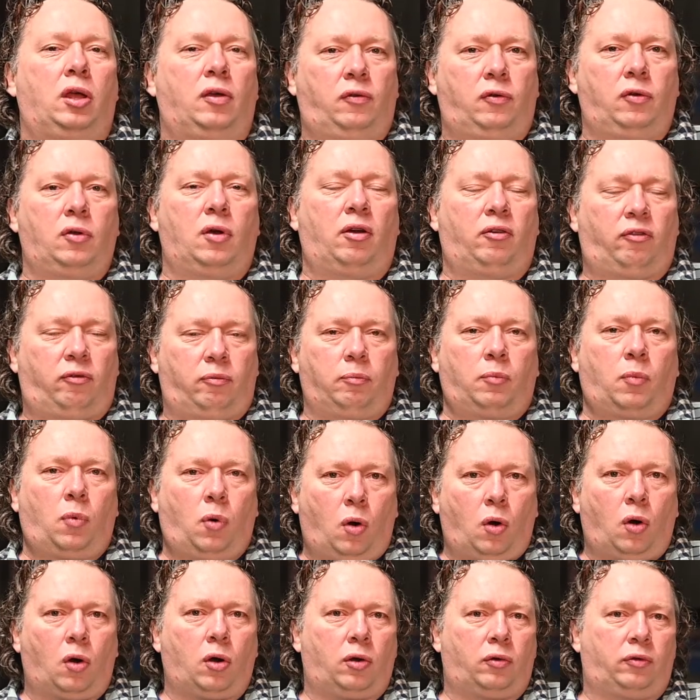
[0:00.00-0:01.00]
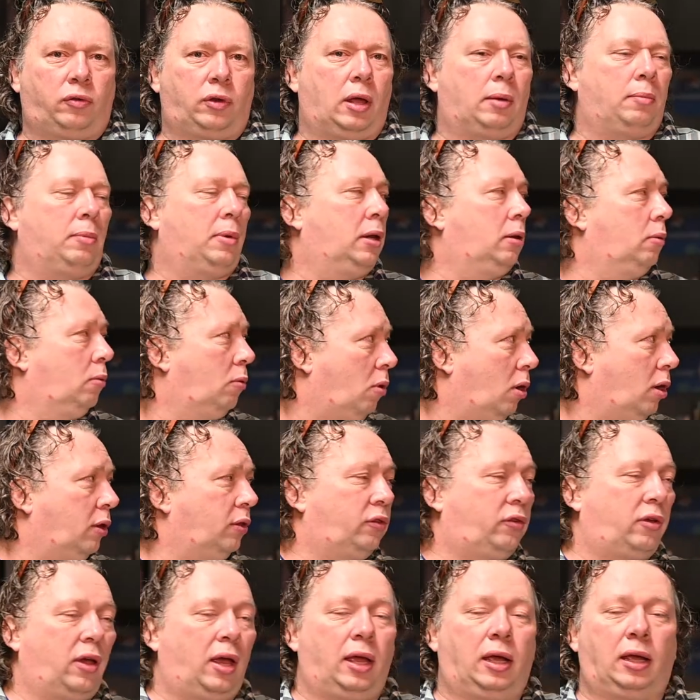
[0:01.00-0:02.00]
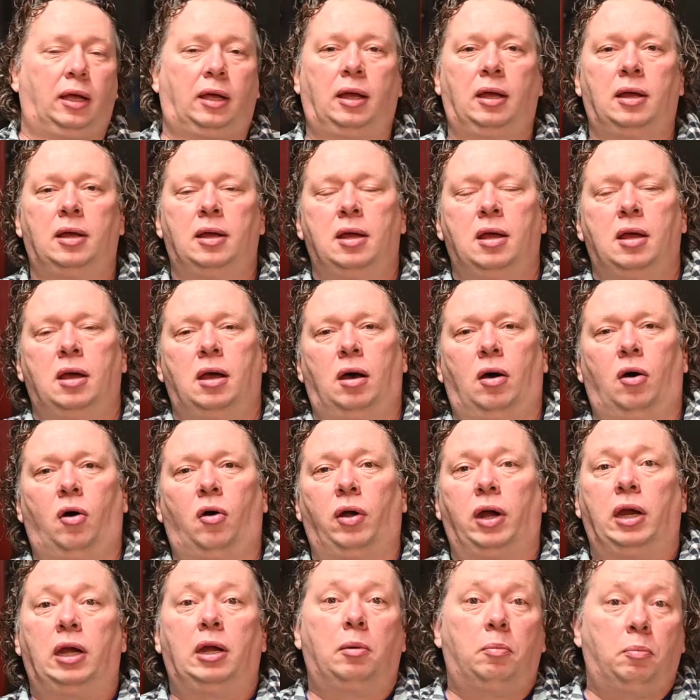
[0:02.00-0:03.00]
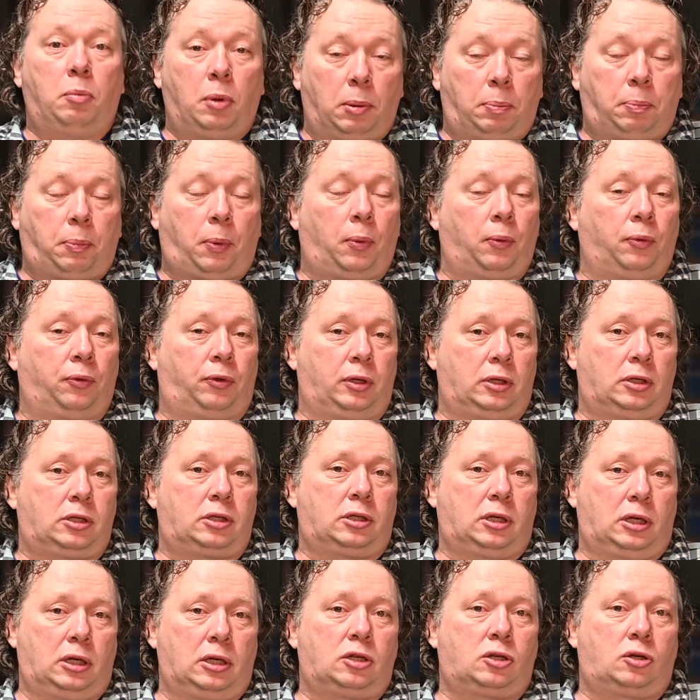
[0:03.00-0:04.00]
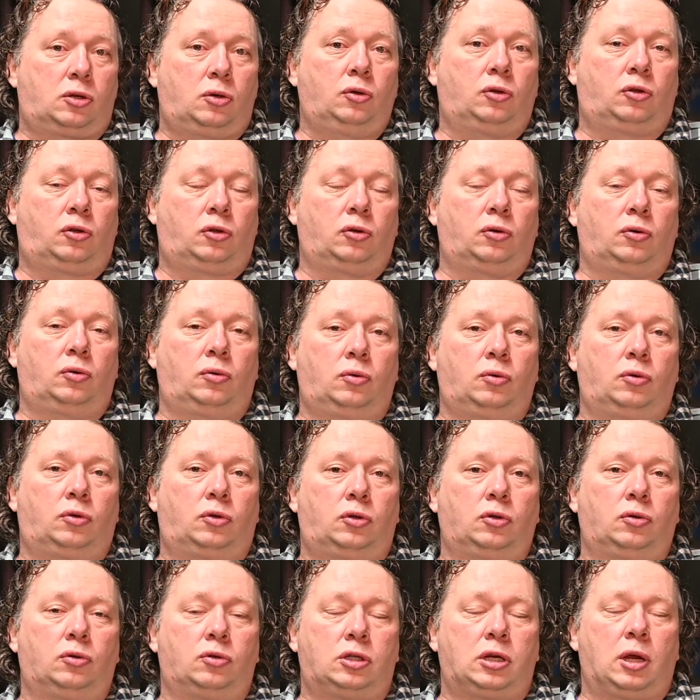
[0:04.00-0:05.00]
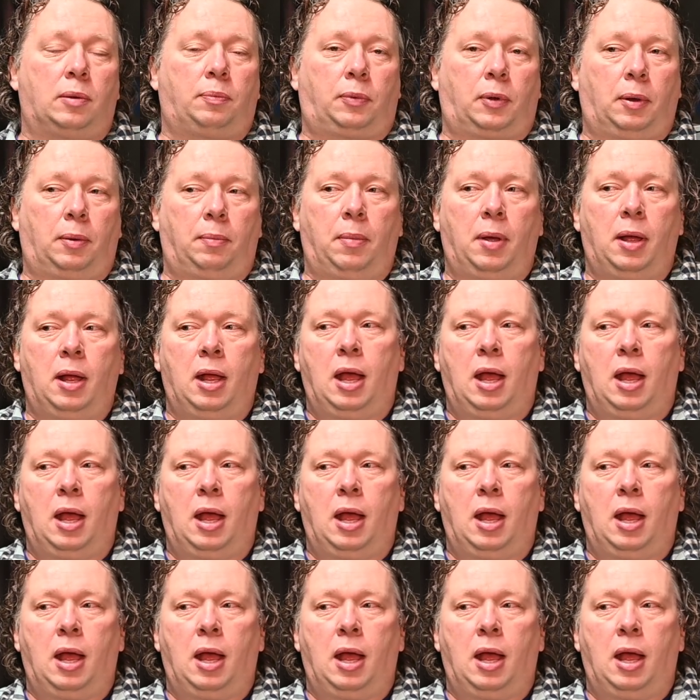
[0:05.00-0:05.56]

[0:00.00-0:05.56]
If you have more of them in one tank or in a mud pond, it's good to chip them.